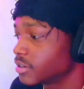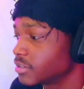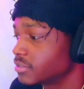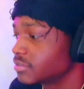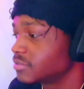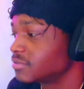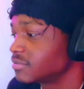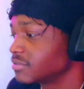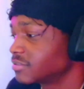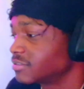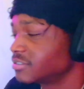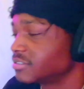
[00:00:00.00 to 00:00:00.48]
Hey,
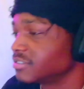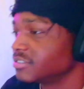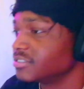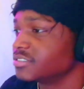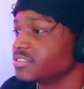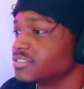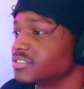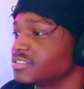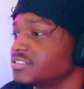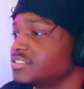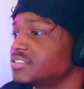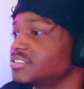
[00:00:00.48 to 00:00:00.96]
straight downhill.
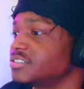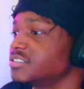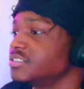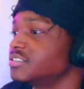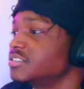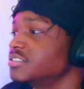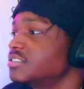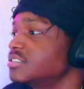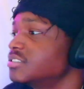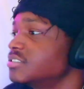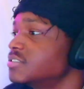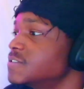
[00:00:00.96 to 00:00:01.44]

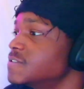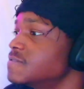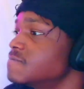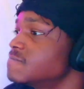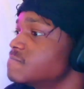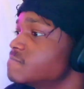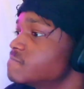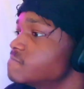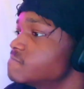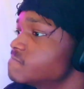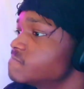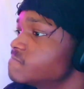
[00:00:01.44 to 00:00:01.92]
Then get to your
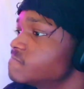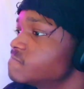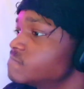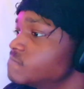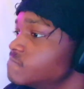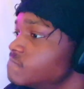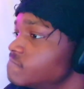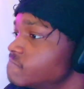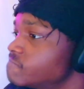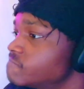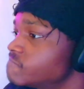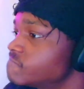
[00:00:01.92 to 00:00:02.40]
shot. Get
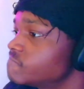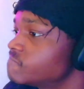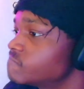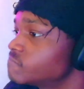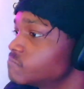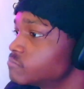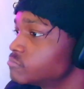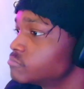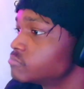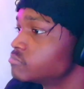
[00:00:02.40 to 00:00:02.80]
downhill first.